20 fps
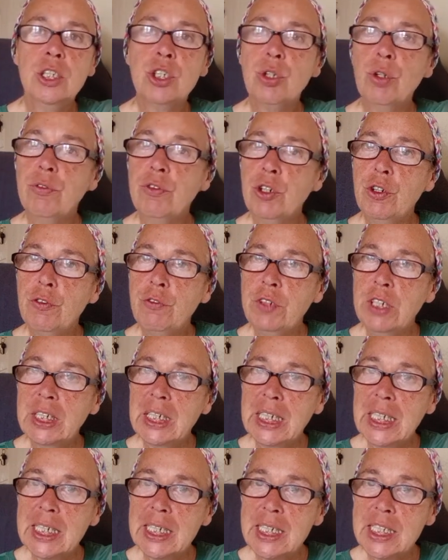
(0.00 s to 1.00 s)
So if you're
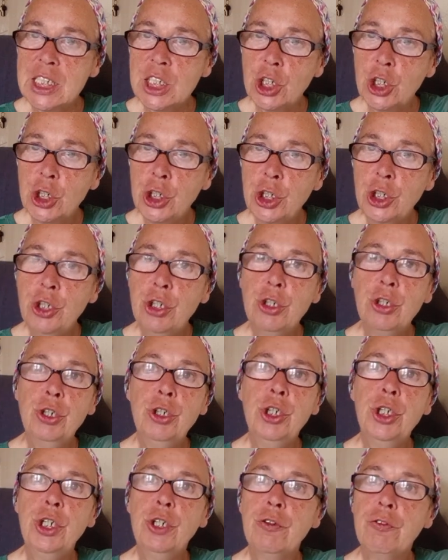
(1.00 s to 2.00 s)
feeling
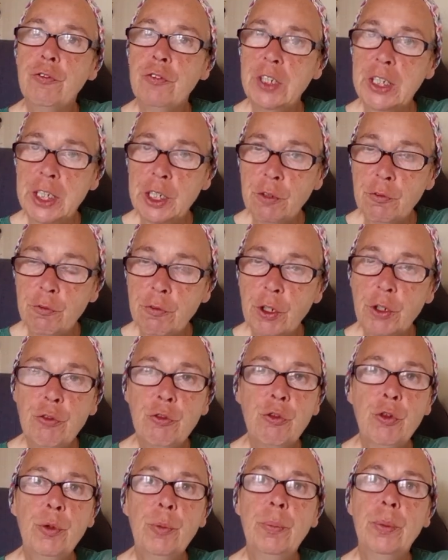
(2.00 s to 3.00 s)
insecure, you're feeling
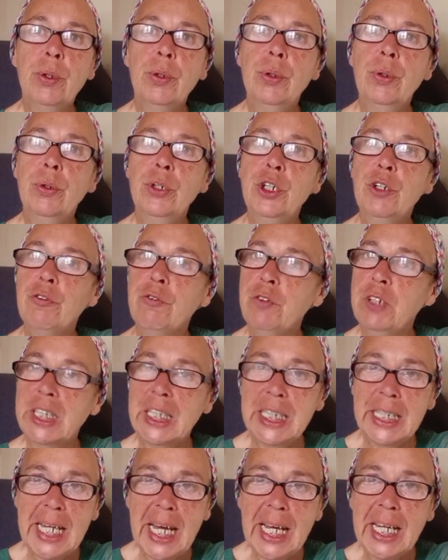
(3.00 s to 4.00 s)
vulnerable, you're
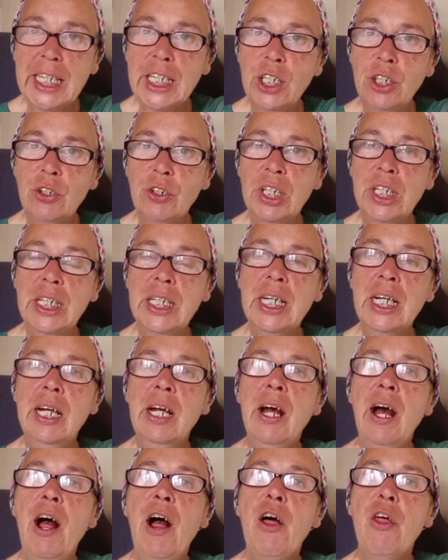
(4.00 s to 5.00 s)
feeling angry,
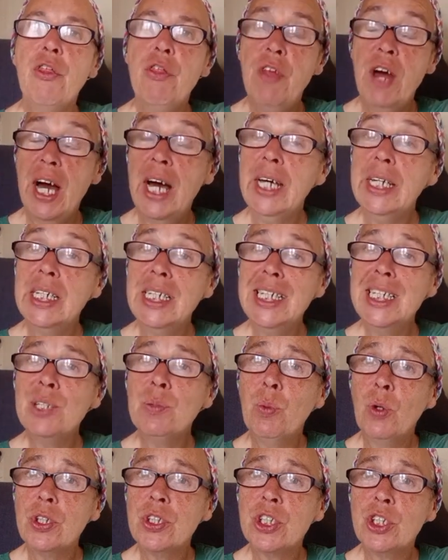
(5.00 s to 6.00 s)
that
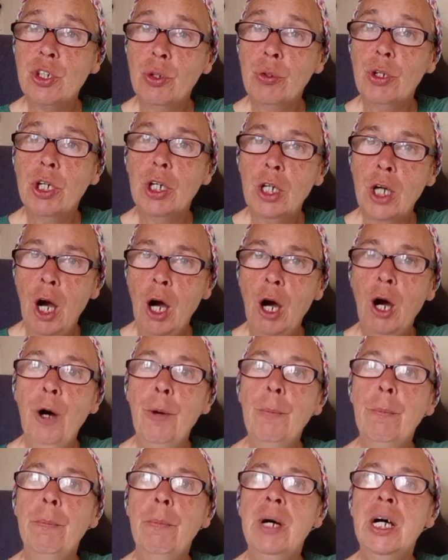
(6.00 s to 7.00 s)
is what's going to
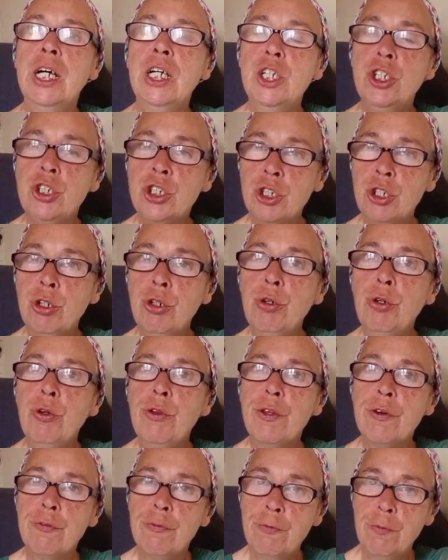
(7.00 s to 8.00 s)
come
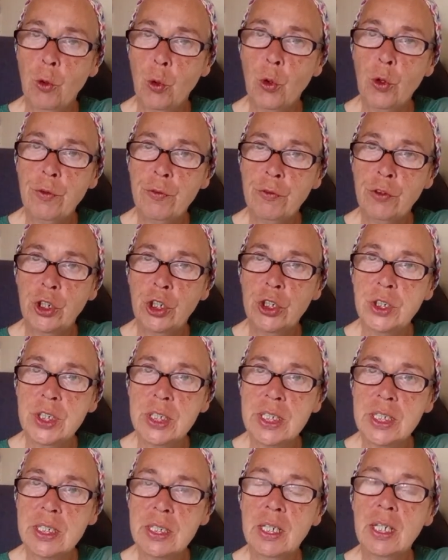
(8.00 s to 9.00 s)
to the
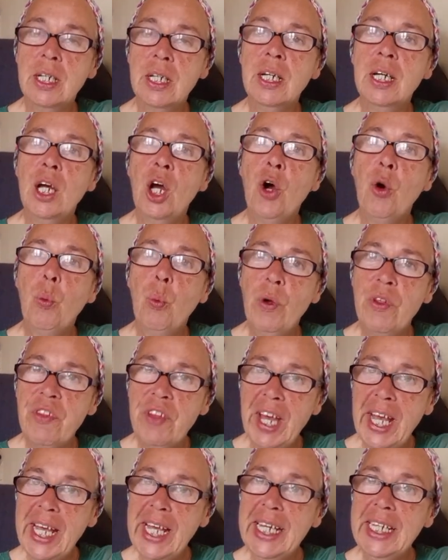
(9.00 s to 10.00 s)
forefront
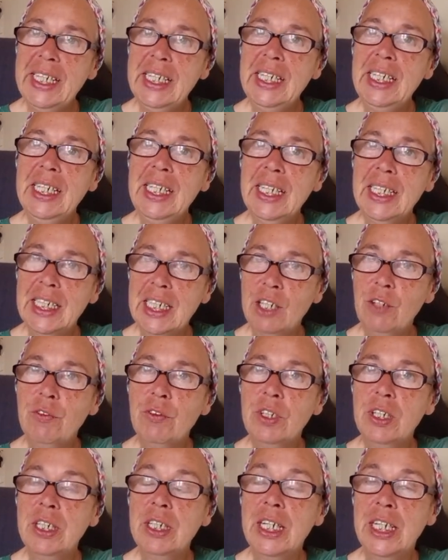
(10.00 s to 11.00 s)
with any
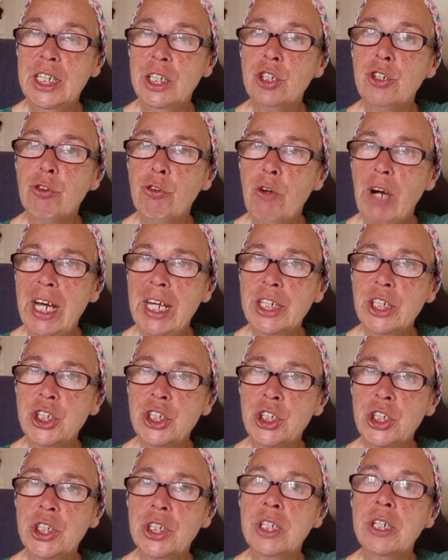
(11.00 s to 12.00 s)
given
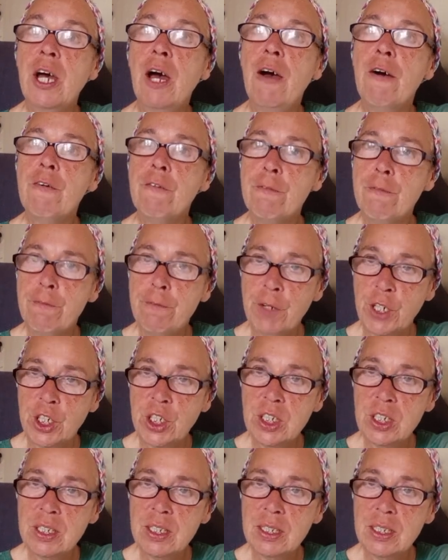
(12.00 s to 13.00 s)
interaction
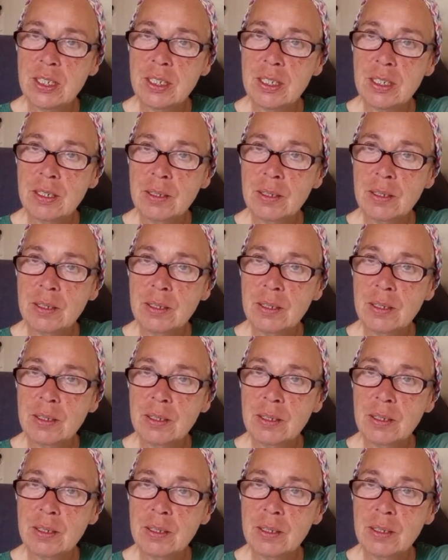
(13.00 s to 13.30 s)
first.